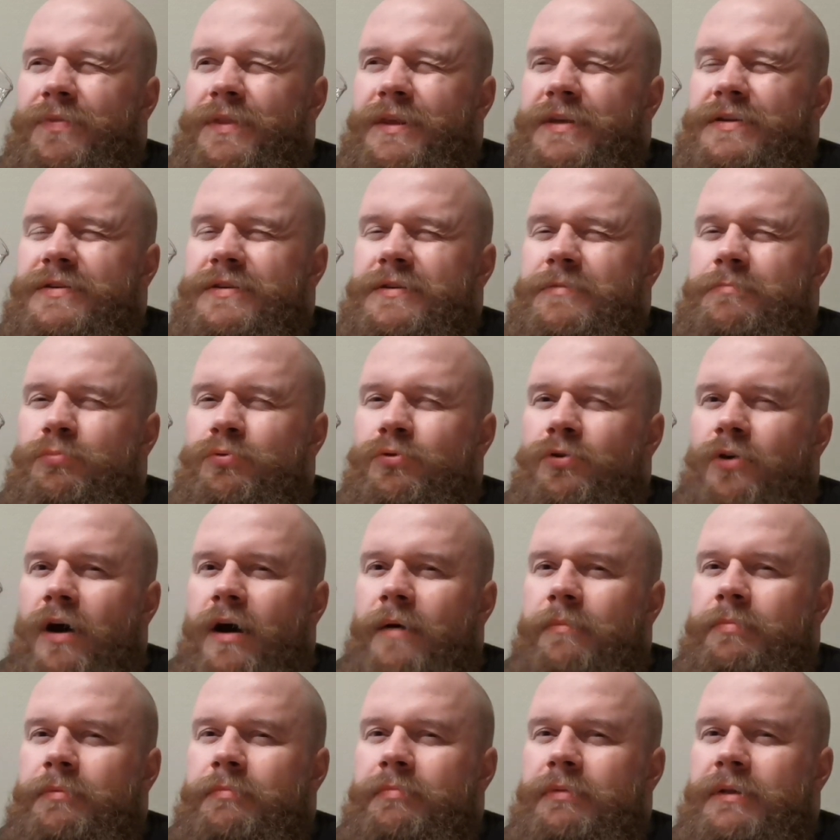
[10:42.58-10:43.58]
This is
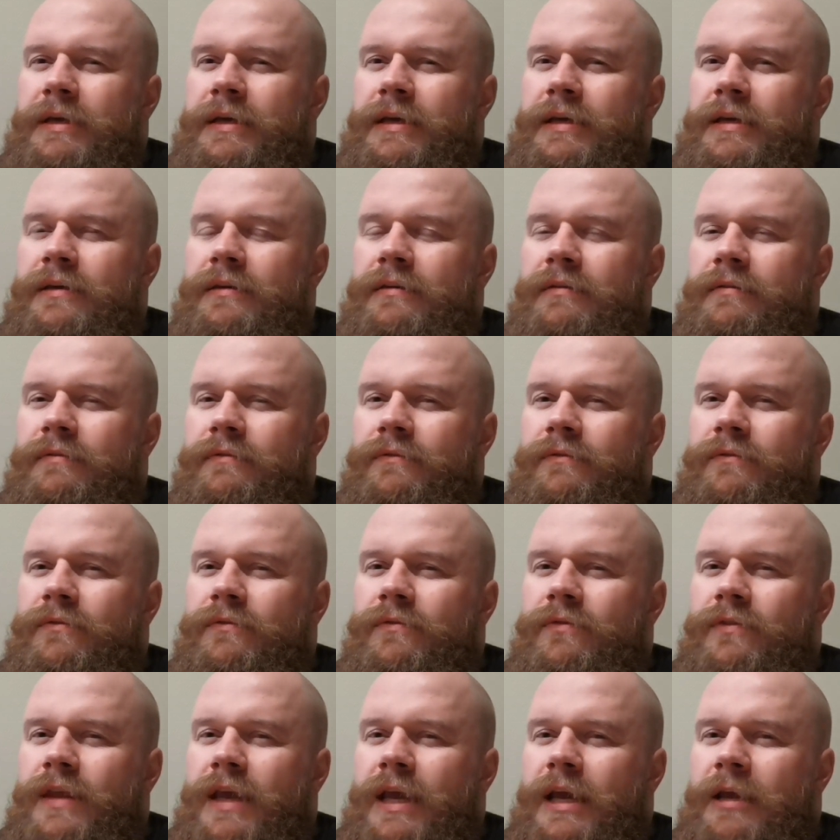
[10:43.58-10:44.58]
probably
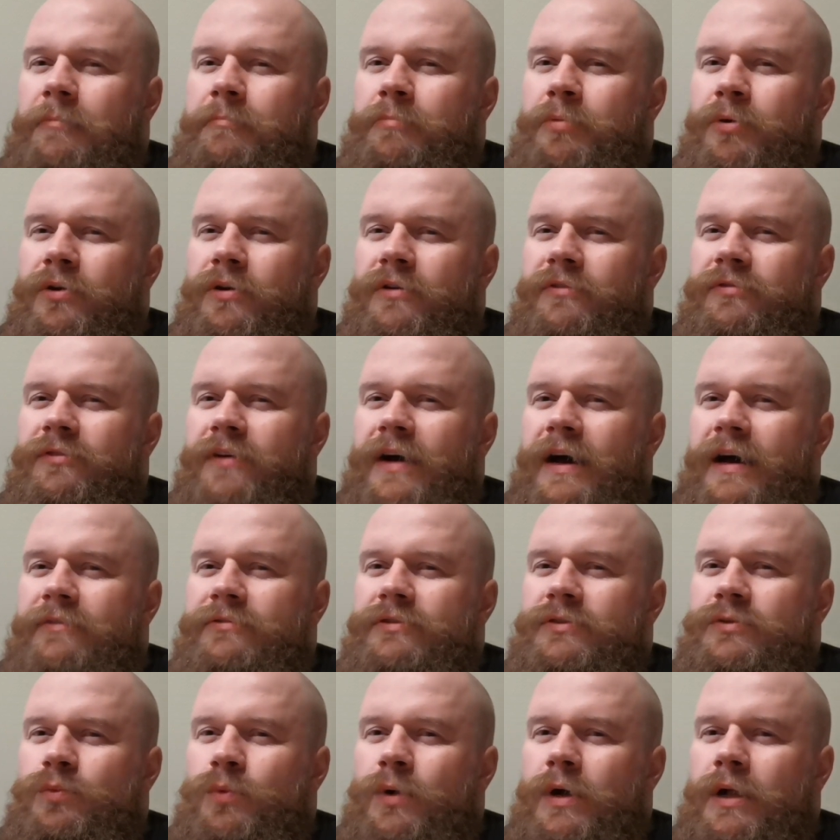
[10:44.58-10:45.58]

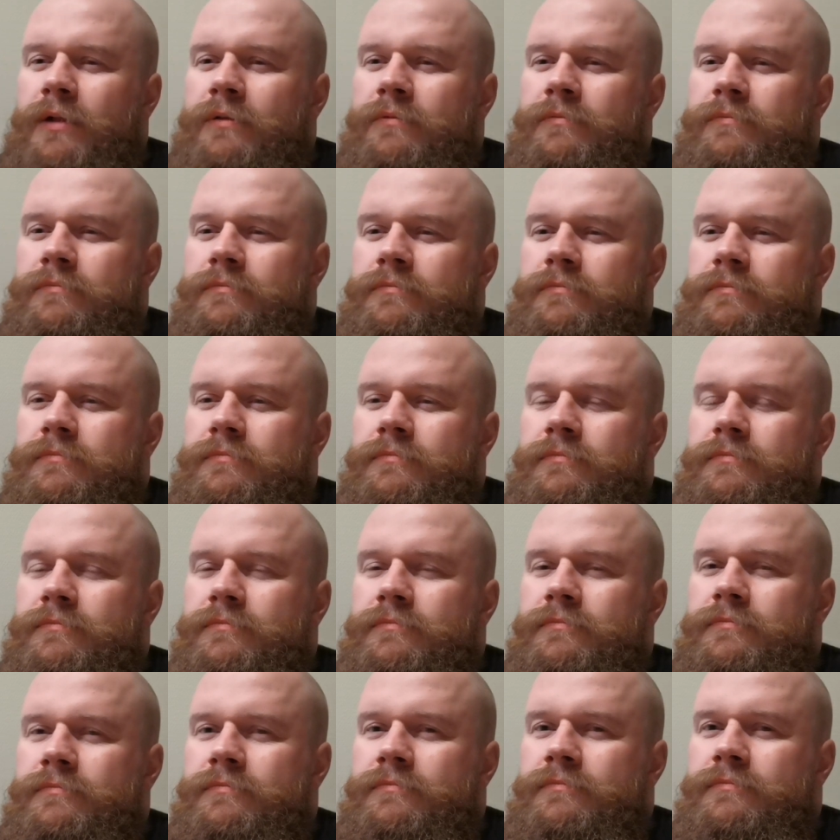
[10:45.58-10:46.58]
8.5 as well.
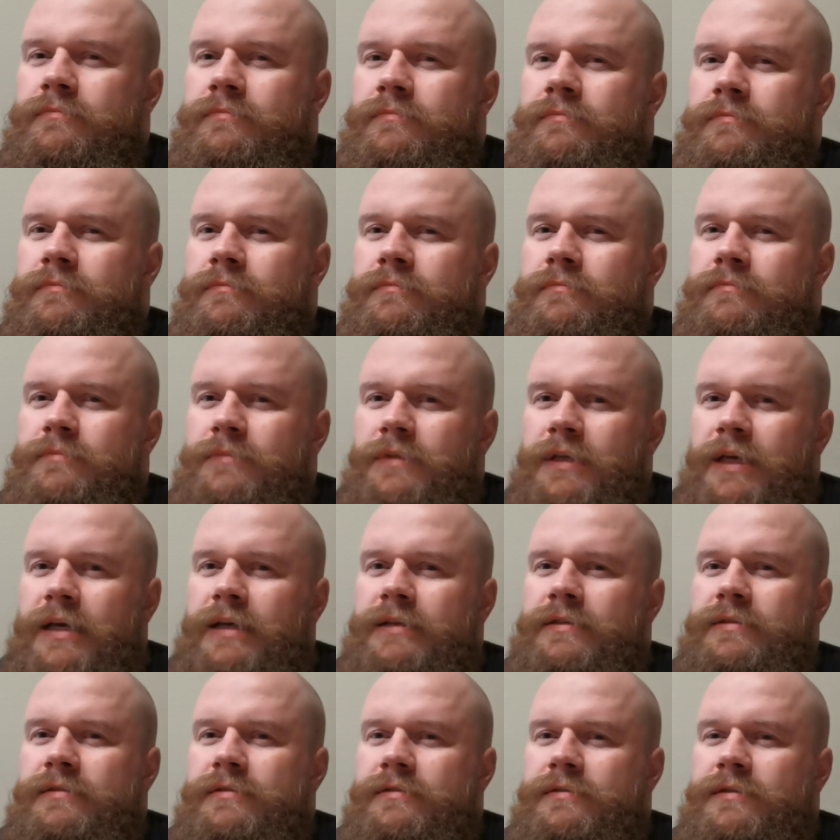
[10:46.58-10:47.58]

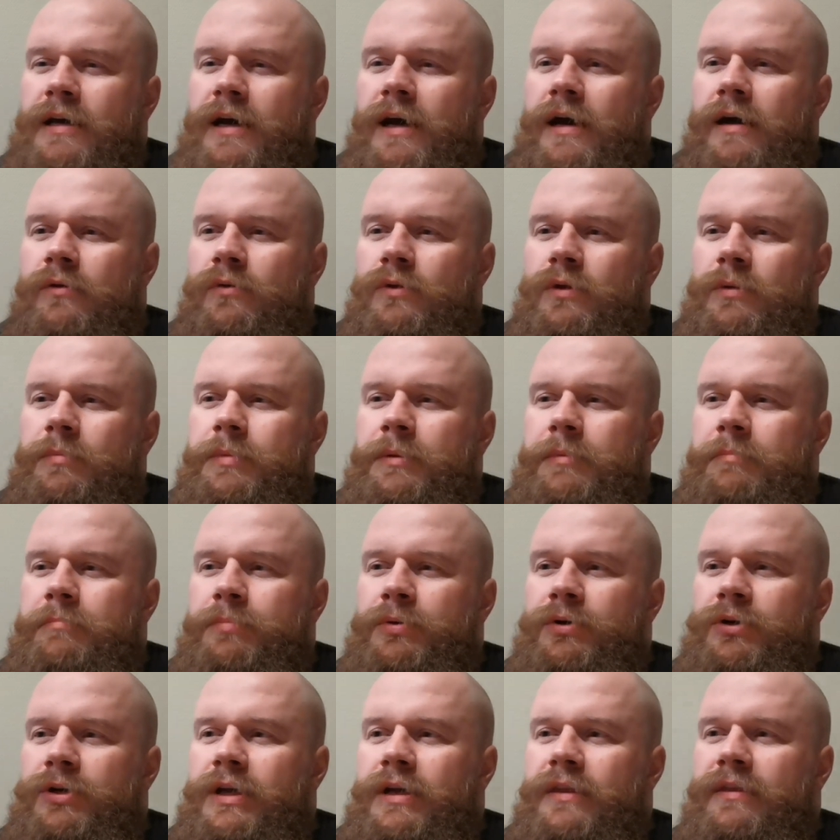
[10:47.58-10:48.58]
Yes, I will be
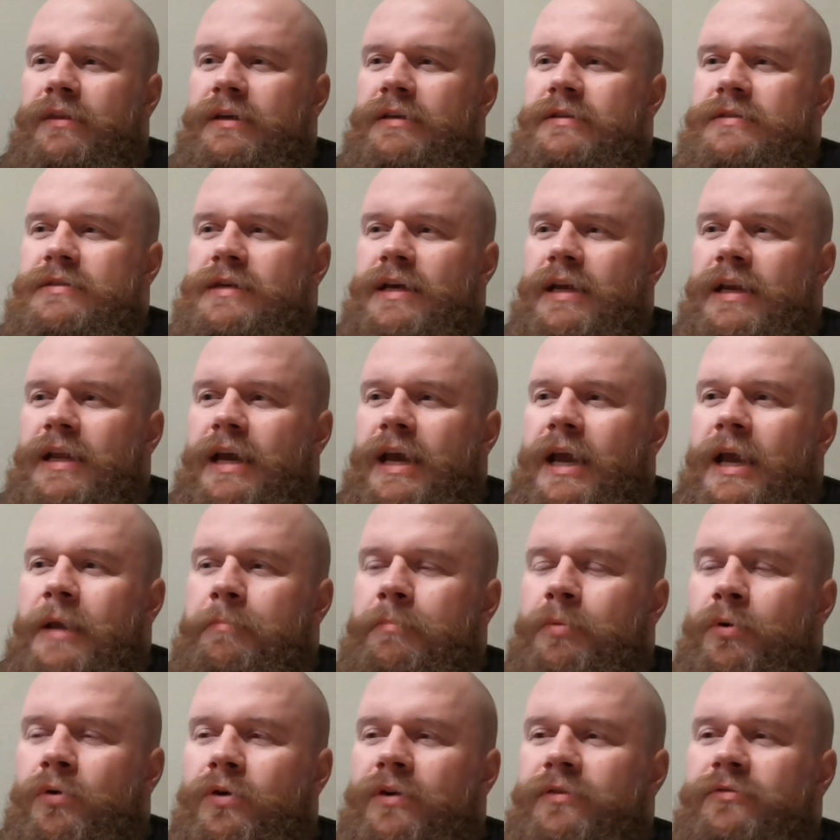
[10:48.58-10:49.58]
putting this at
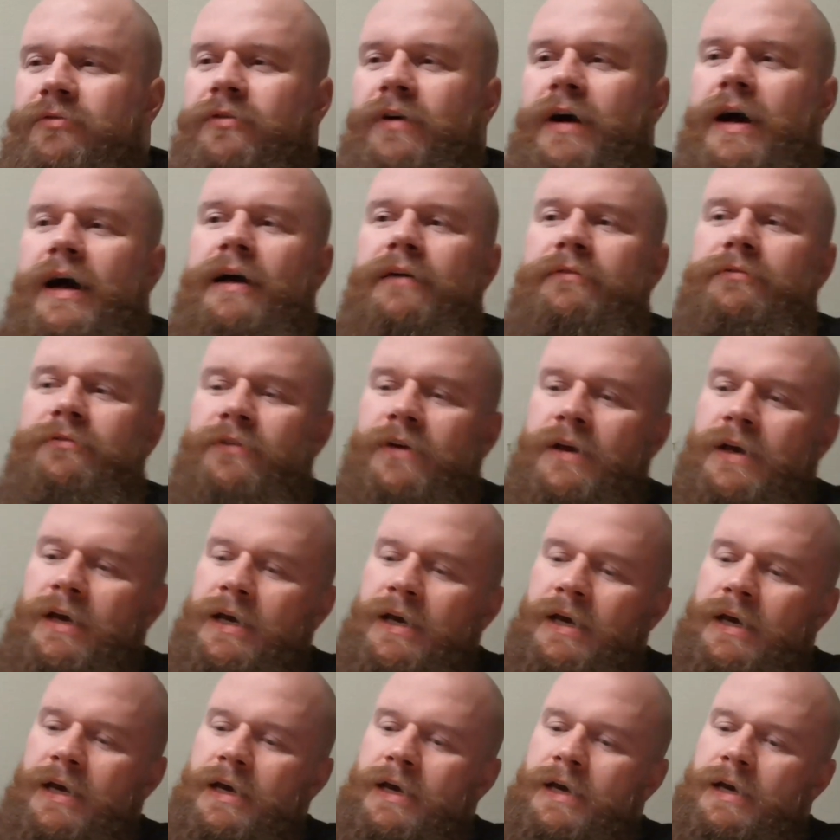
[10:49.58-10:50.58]
8.5.
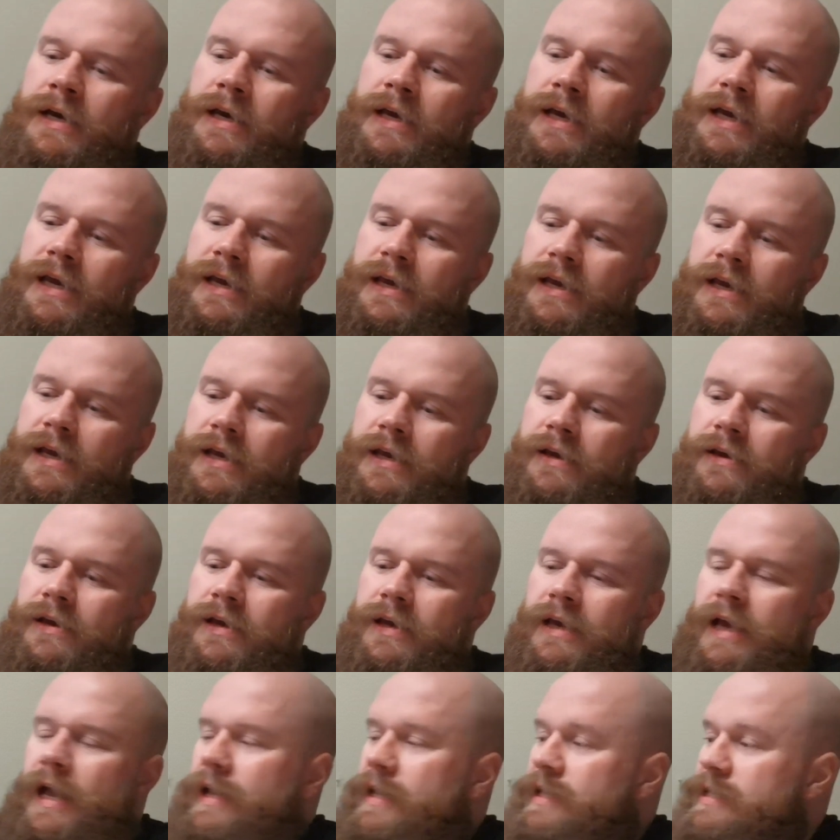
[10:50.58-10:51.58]

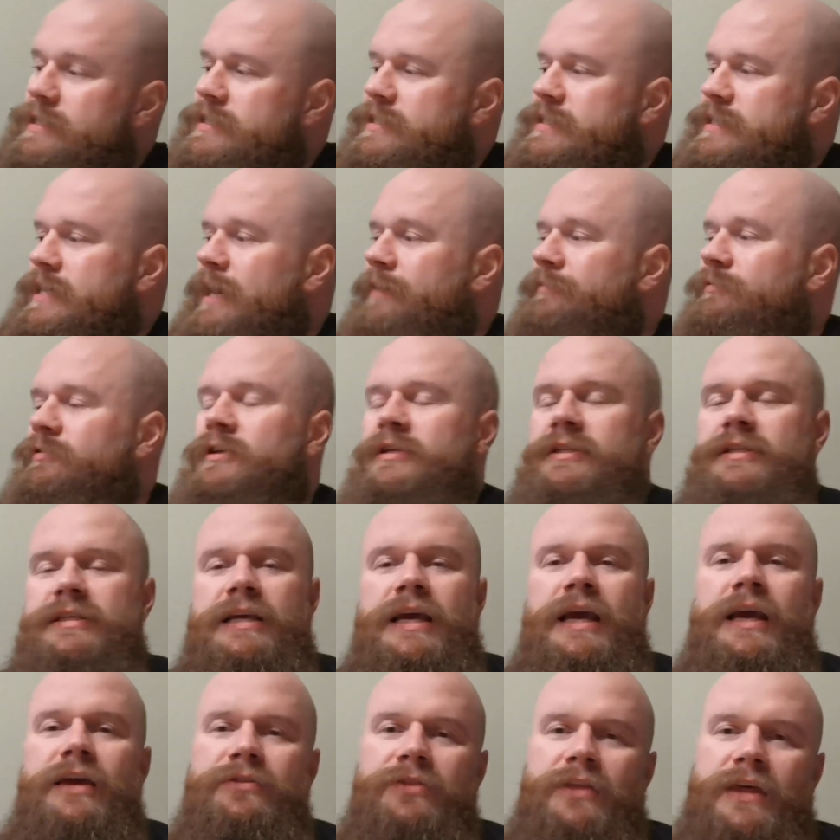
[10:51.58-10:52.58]
I can safely
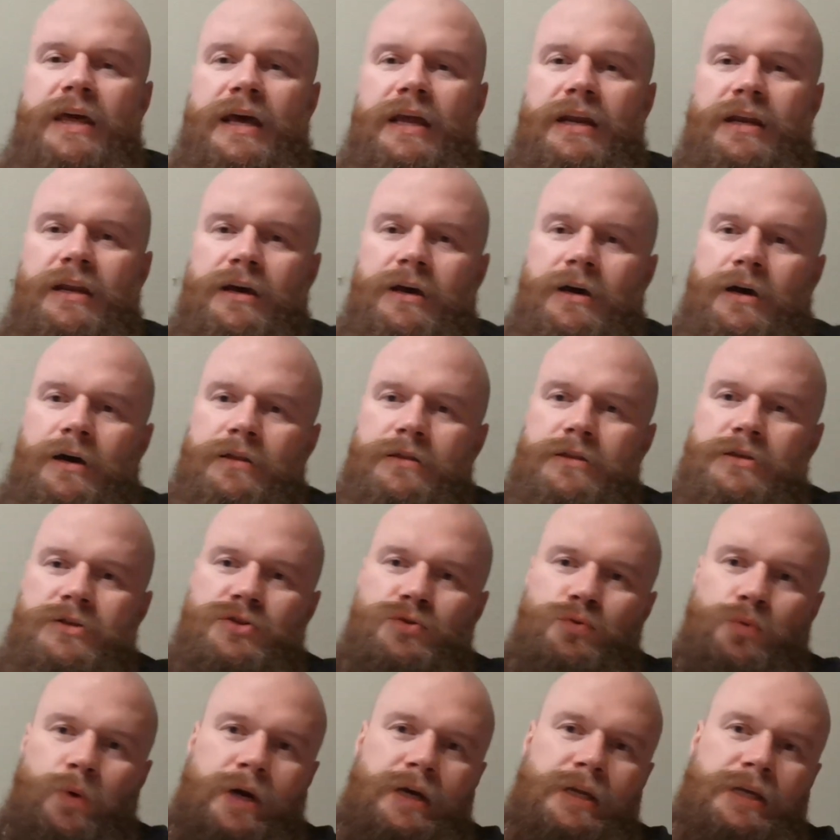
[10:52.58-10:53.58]
say that the
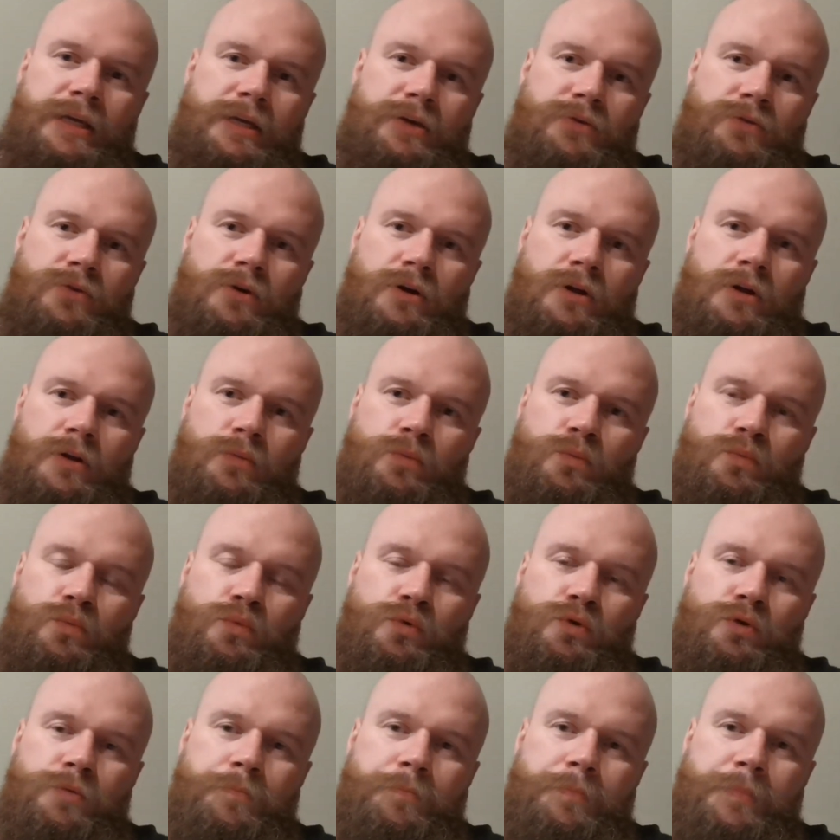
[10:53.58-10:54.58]
20-year-old
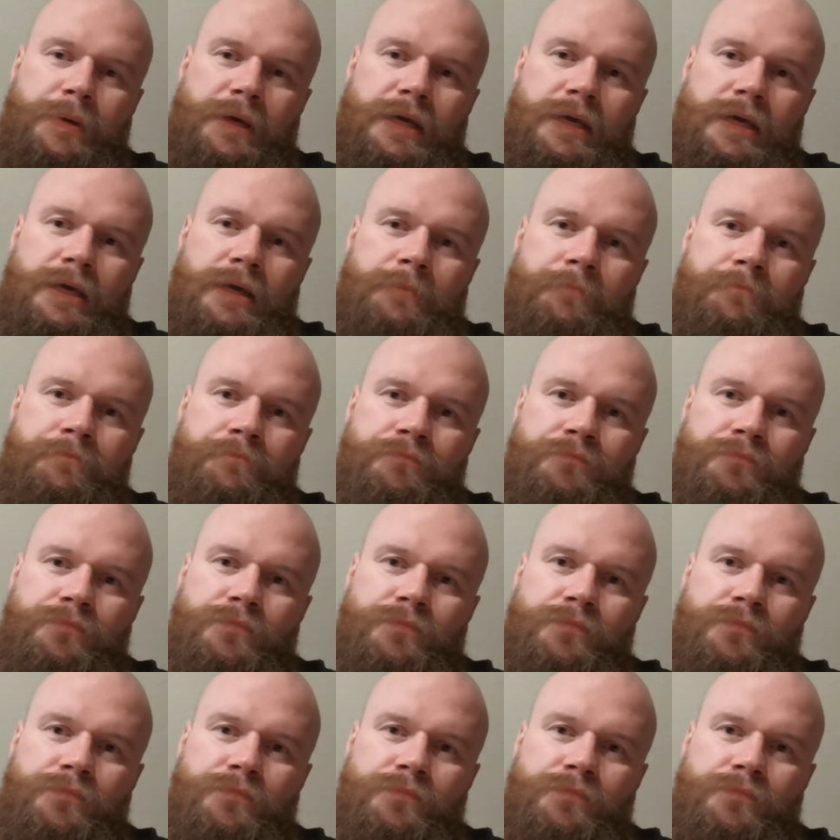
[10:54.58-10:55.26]
would be